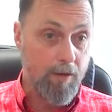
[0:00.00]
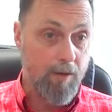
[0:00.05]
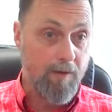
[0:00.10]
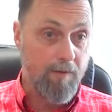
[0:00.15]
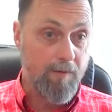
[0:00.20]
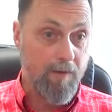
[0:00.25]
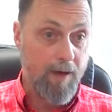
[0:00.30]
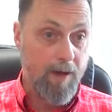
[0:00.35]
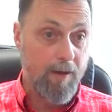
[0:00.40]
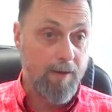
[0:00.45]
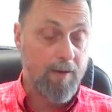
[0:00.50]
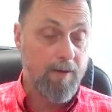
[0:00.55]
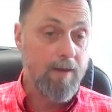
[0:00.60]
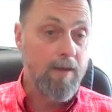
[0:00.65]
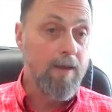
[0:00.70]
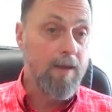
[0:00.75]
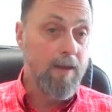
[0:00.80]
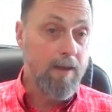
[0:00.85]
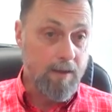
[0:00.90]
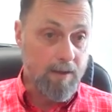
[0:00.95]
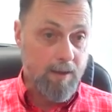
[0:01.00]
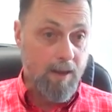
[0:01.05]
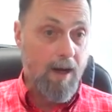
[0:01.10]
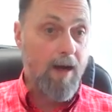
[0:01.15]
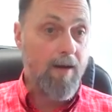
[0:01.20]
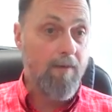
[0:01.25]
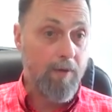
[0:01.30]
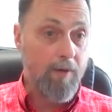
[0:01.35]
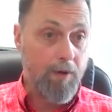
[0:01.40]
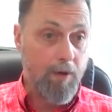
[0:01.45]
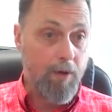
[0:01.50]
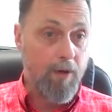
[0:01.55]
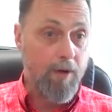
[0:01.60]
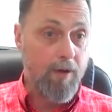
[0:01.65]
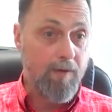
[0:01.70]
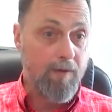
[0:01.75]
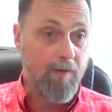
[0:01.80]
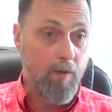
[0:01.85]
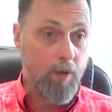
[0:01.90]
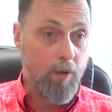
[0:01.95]
in fact, to have
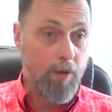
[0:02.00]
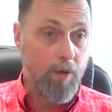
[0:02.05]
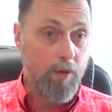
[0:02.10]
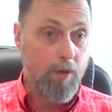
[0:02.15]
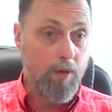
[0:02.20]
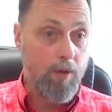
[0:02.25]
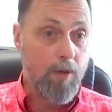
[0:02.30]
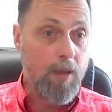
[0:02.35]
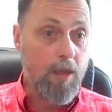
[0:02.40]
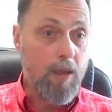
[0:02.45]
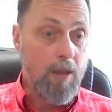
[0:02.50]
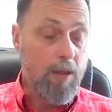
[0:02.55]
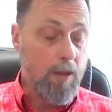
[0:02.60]
authority for you.